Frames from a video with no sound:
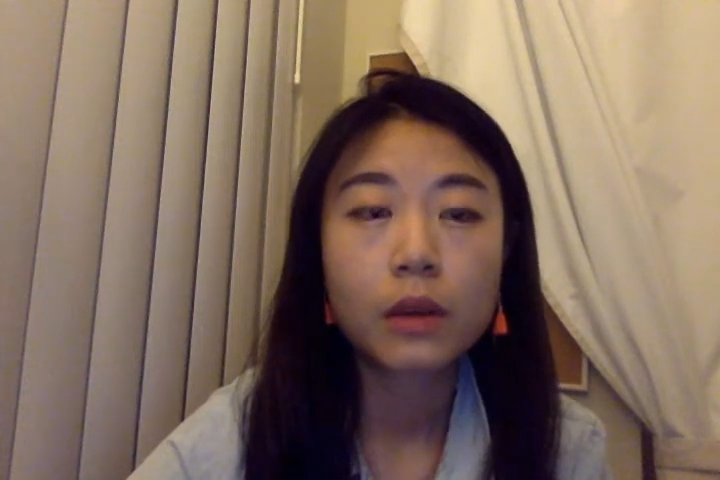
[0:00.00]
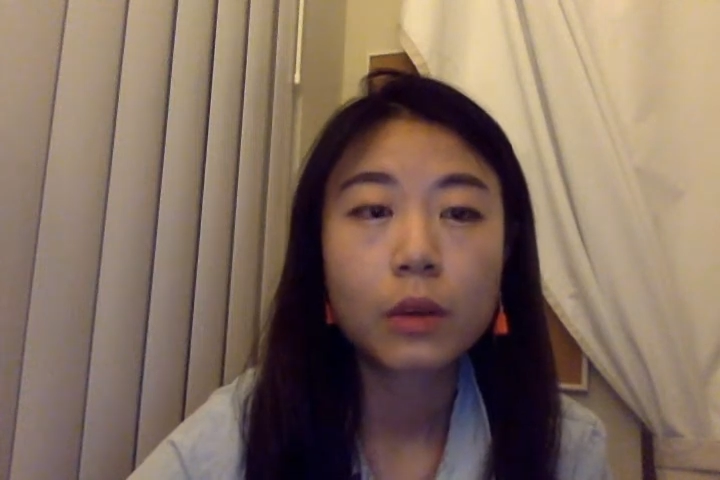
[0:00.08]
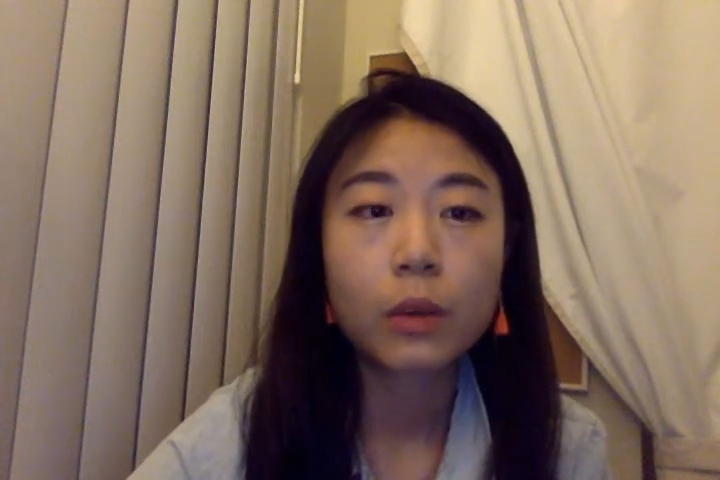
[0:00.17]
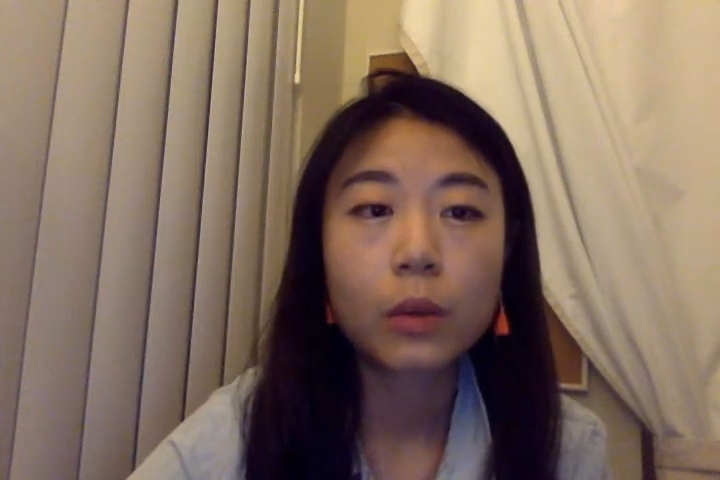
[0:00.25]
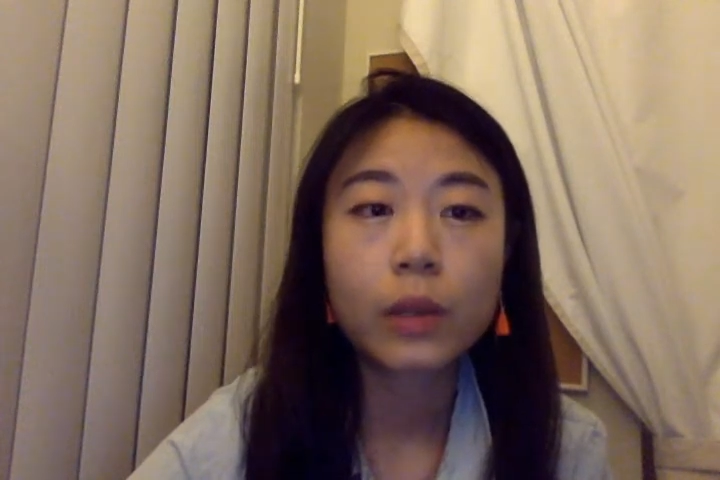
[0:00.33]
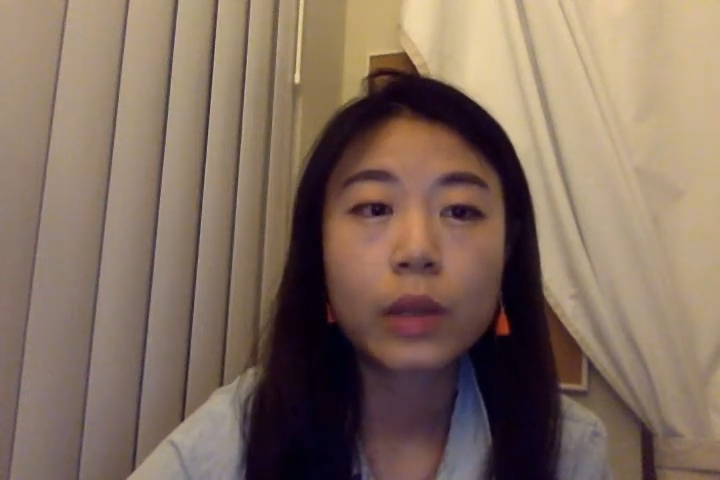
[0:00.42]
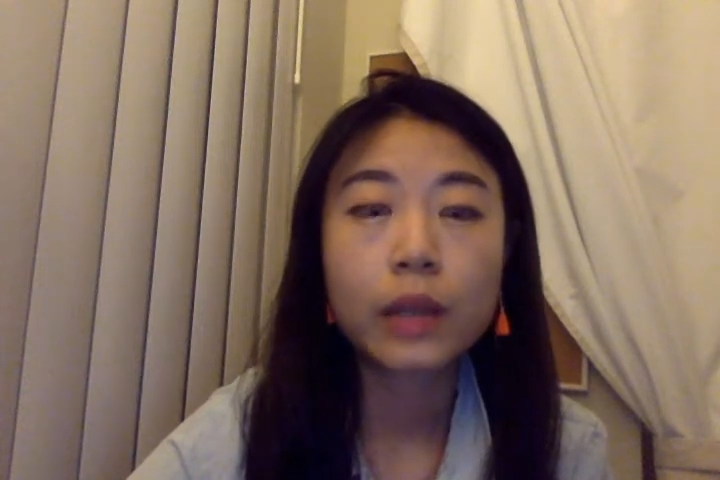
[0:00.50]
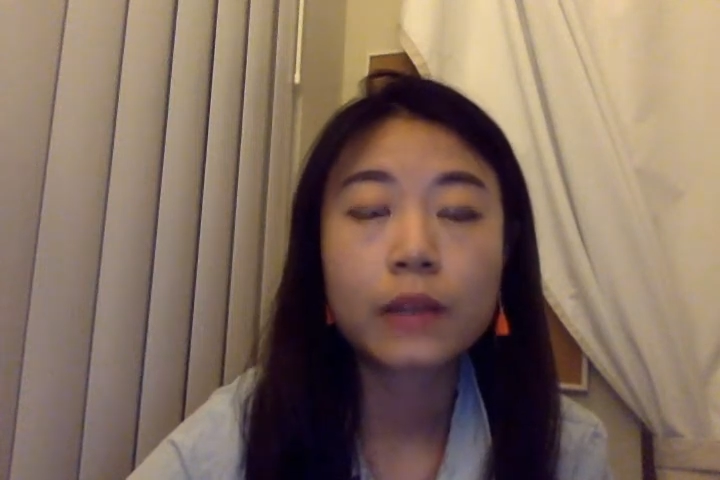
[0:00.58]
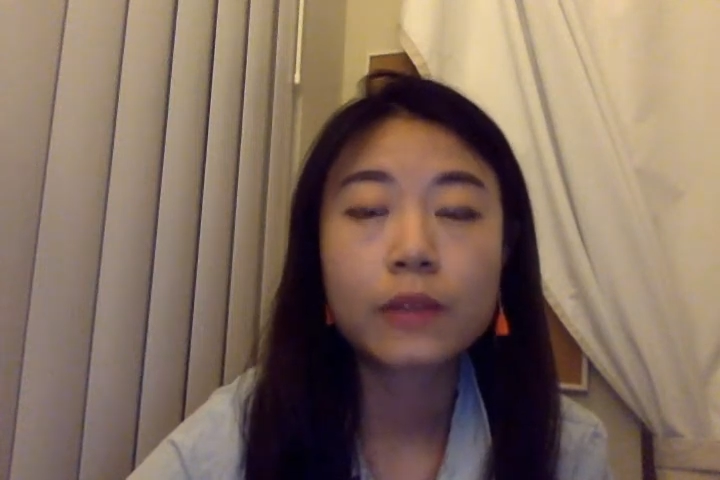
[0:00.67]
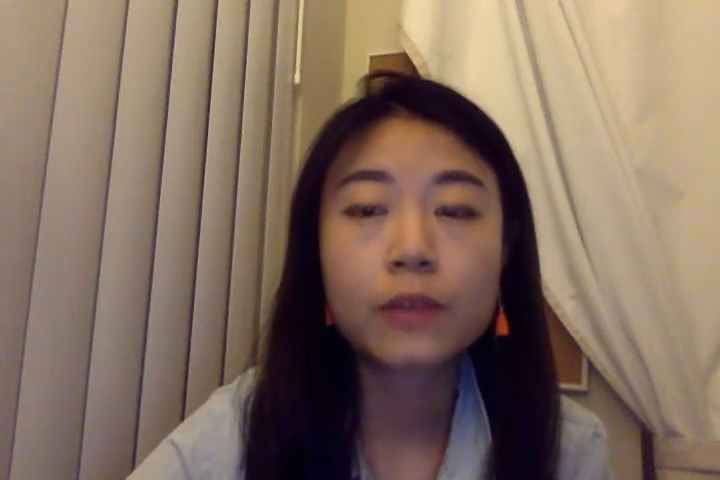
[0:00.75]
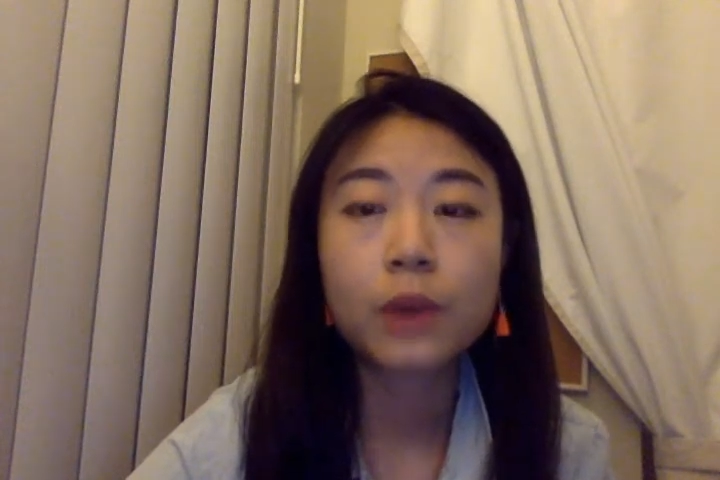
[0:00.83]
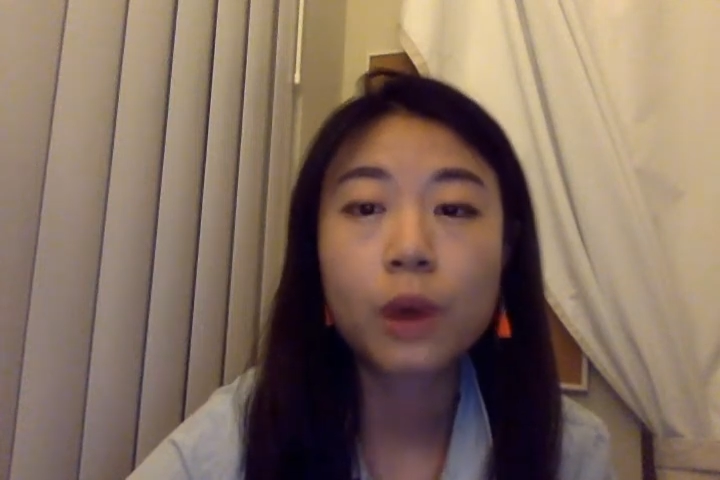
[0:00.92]
what kind
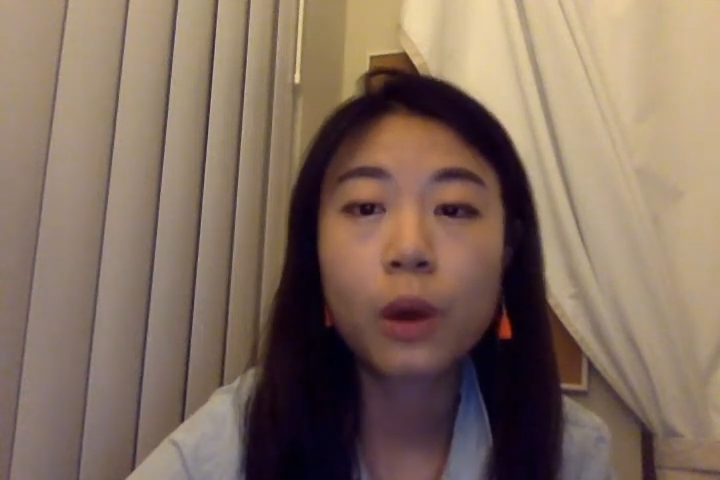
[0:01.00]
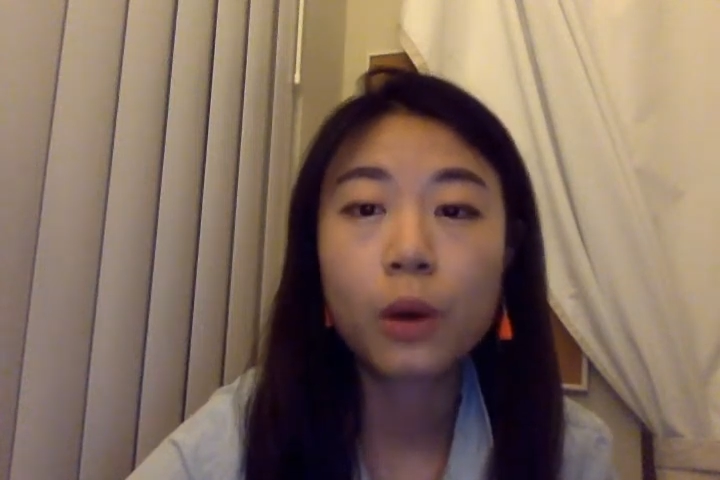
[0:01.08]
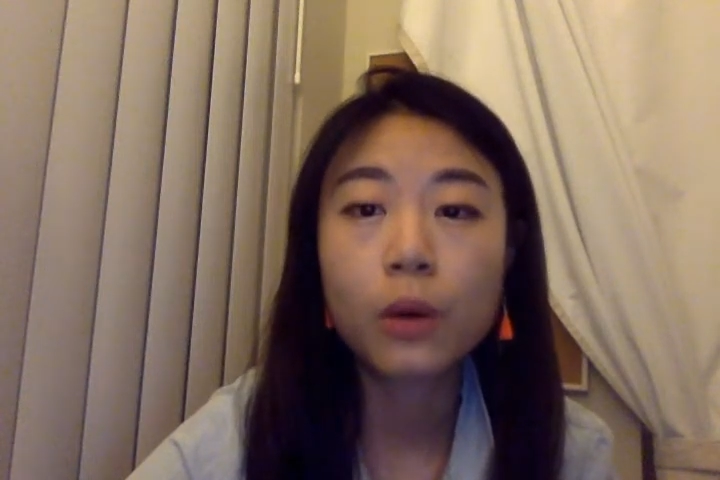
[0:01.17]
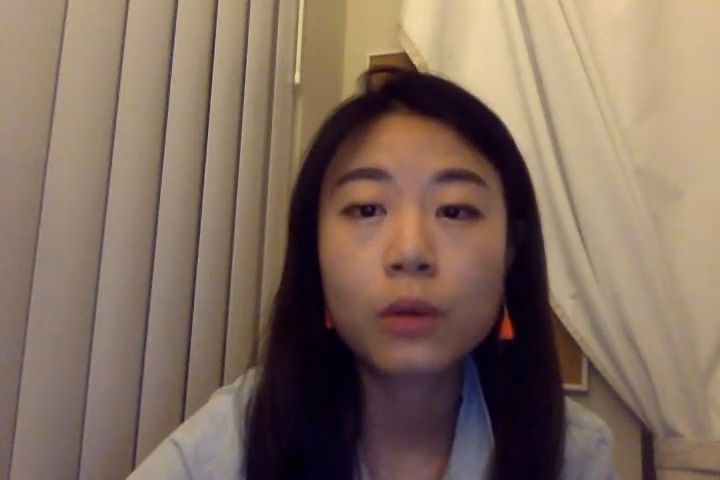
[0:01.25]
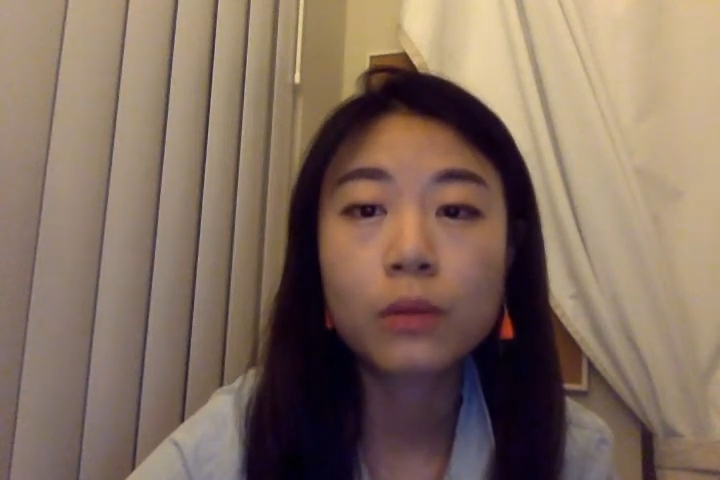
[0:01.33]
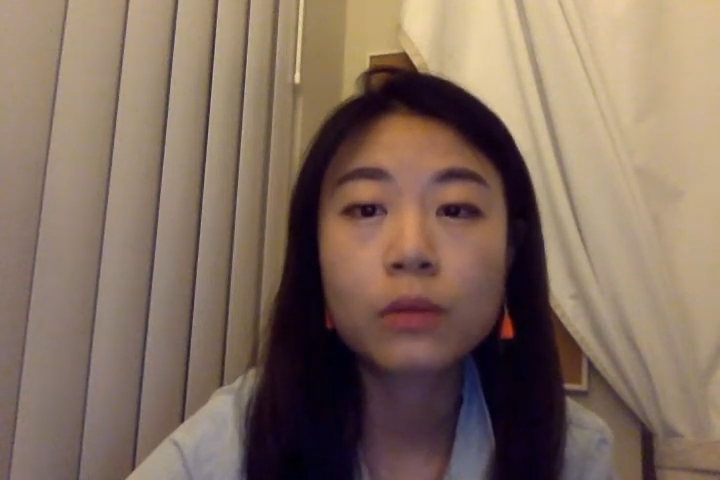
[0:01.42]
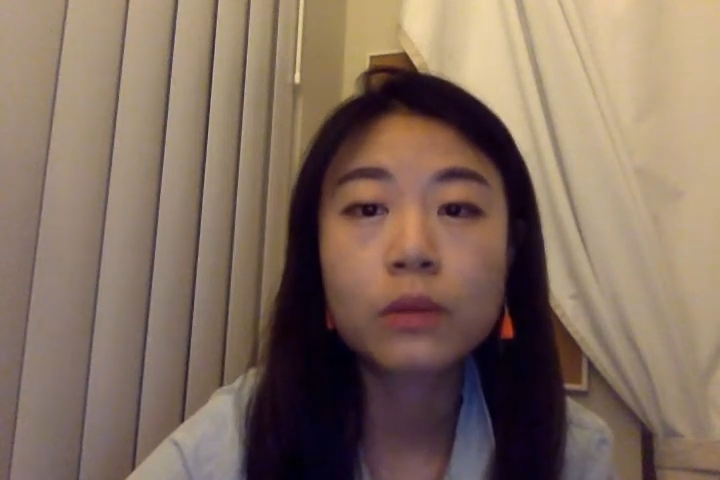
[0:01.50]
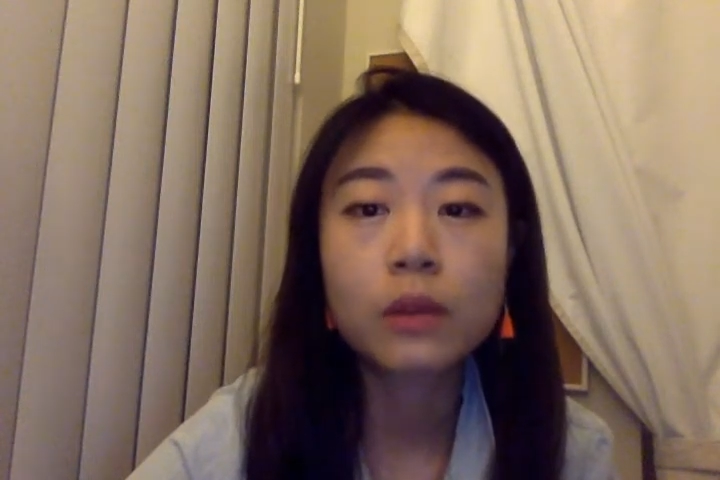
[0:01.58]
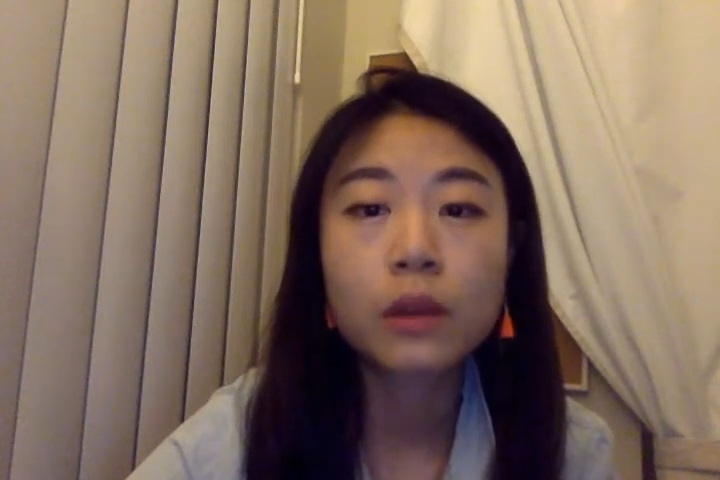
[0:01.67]
of tone,